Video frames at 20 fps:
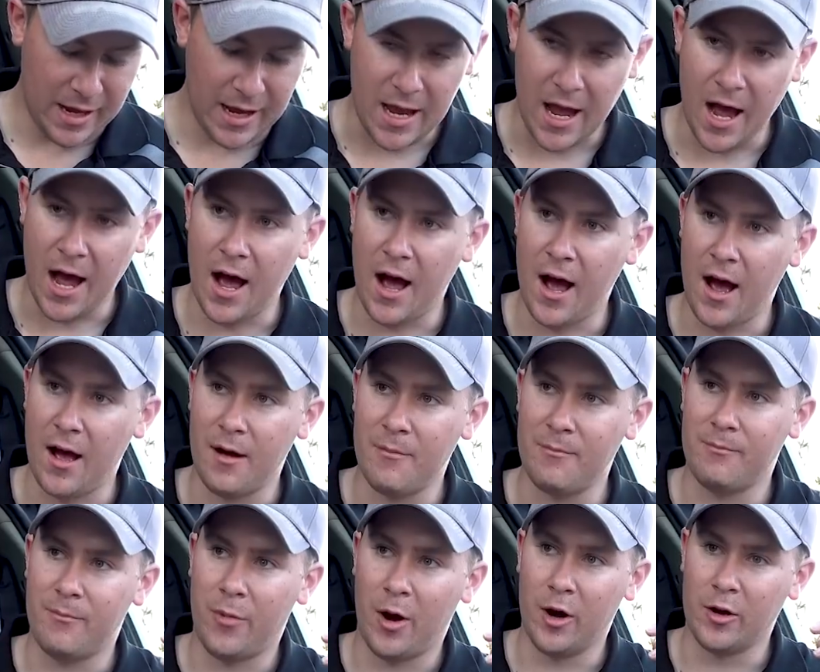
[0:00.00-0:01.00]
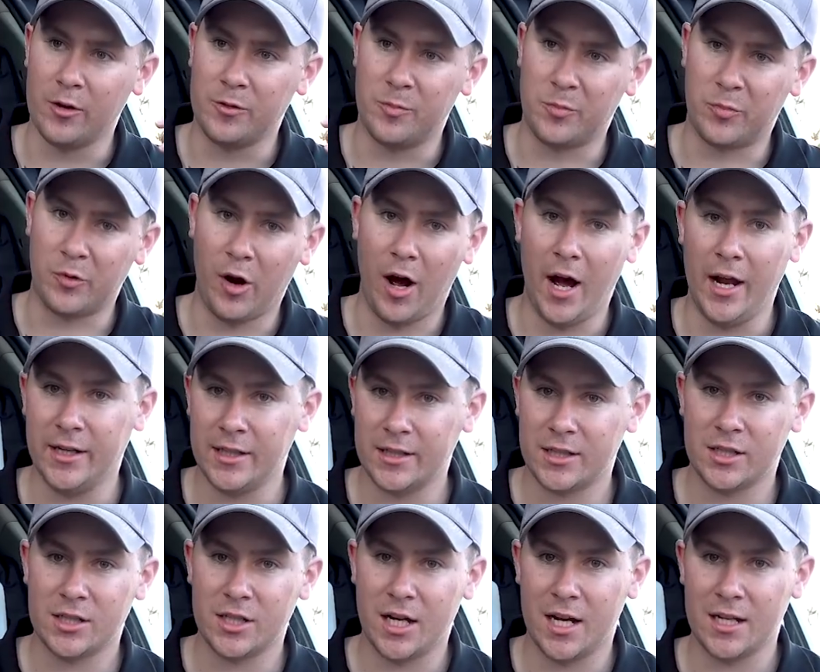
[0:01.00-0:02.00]
are both
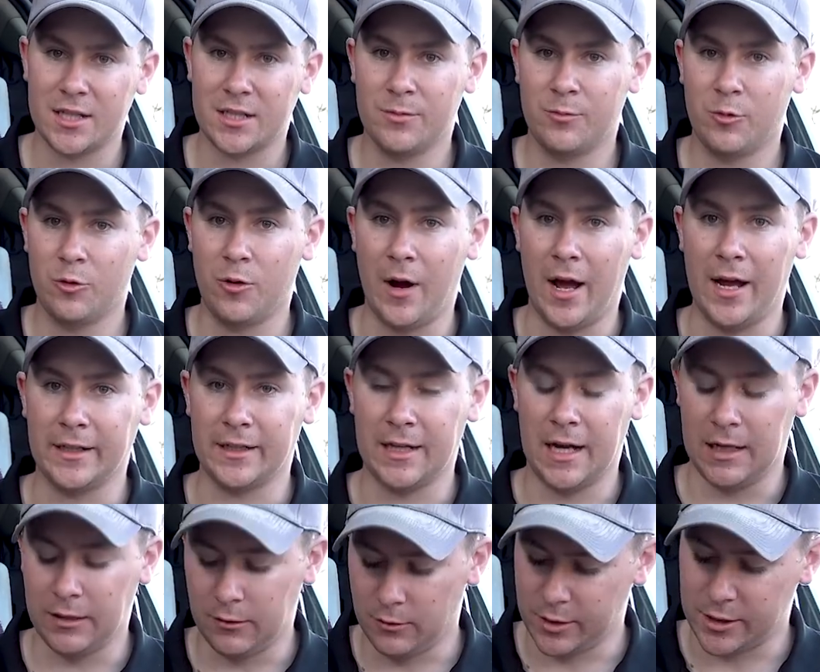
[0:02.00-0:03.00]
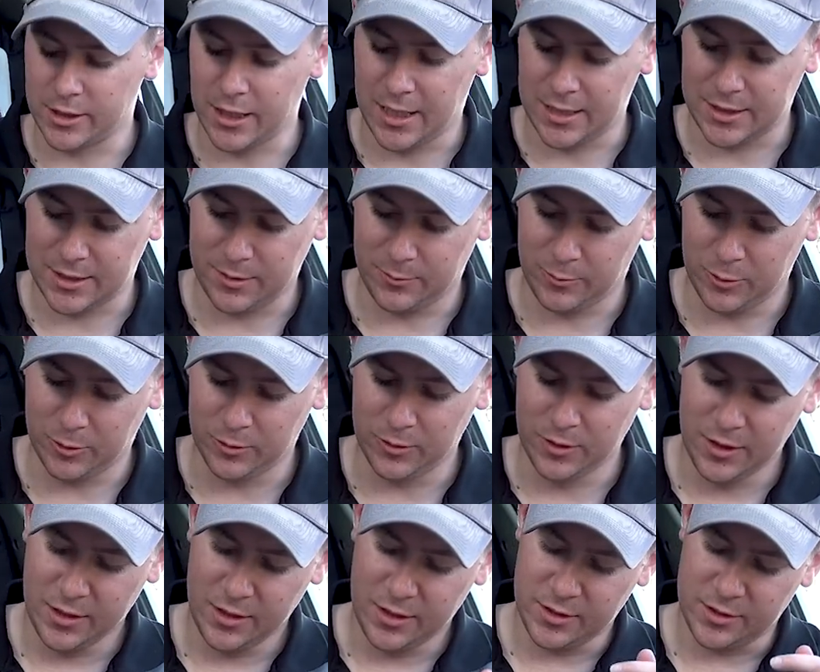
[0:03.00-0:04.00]
brightness adjustable and colour adjustable.
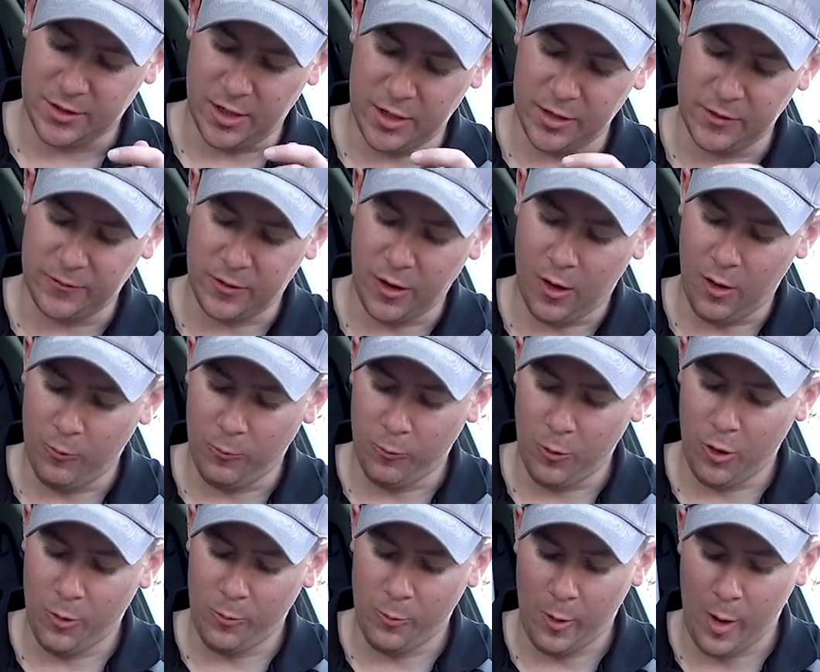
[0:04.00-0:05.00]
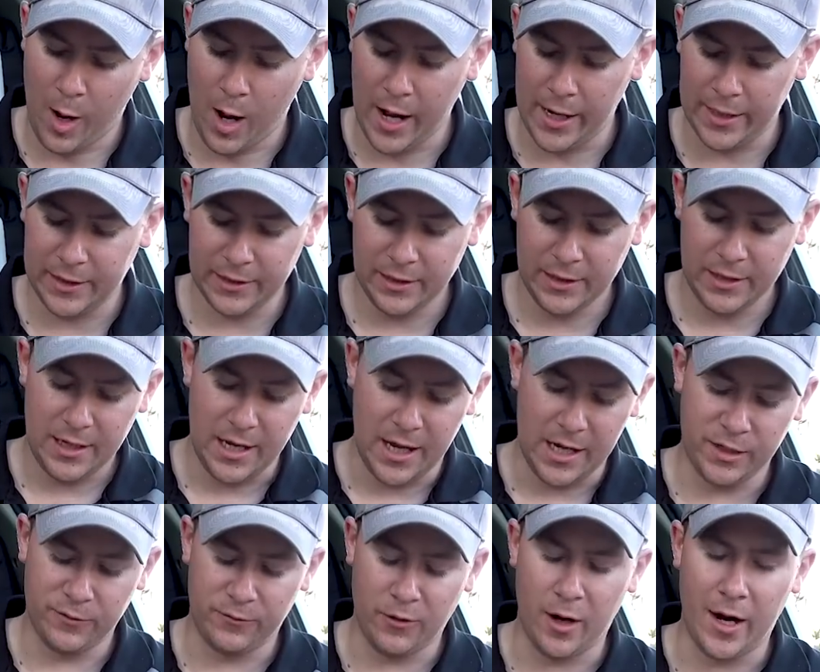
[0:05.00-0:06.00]
So you've got warm white
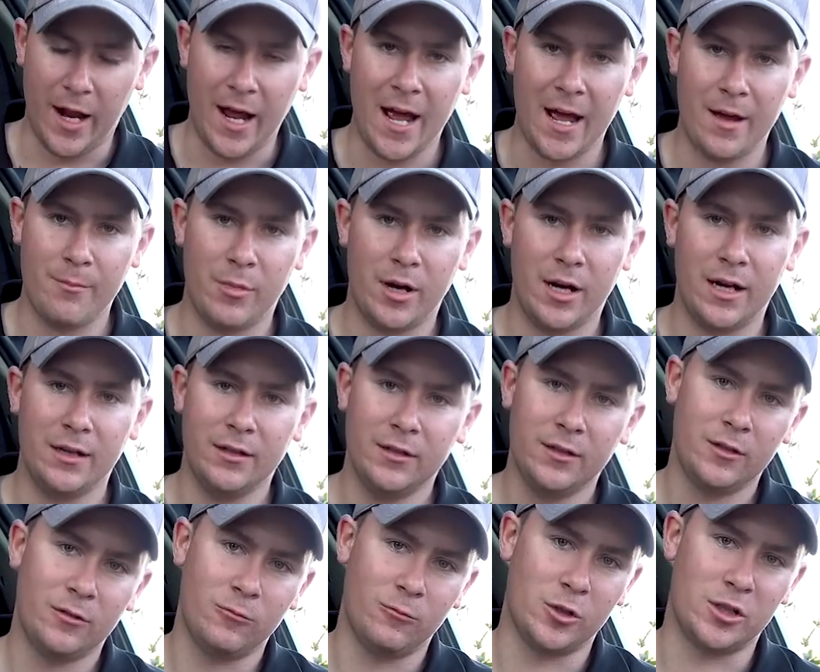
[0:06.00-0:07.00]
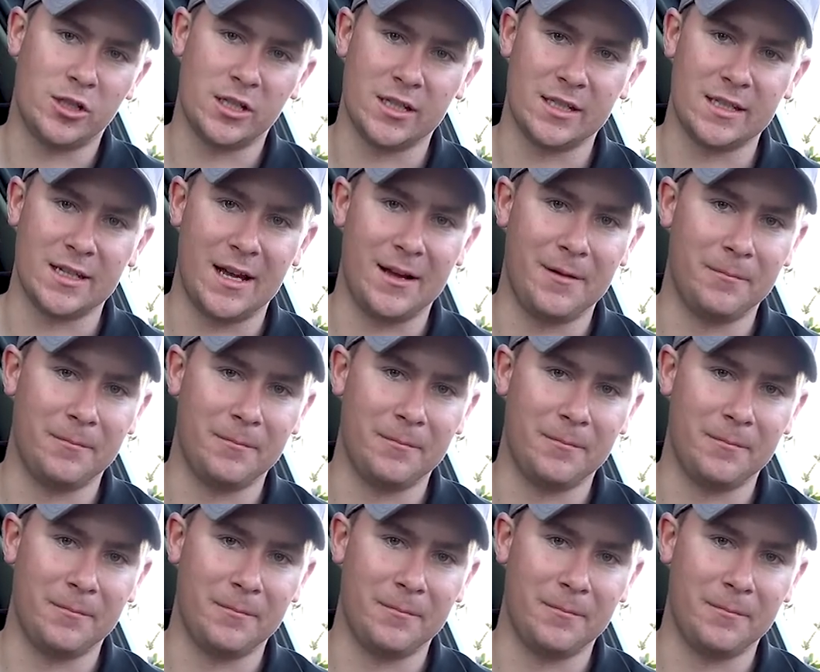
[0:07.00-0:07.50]
and you've got amber, which is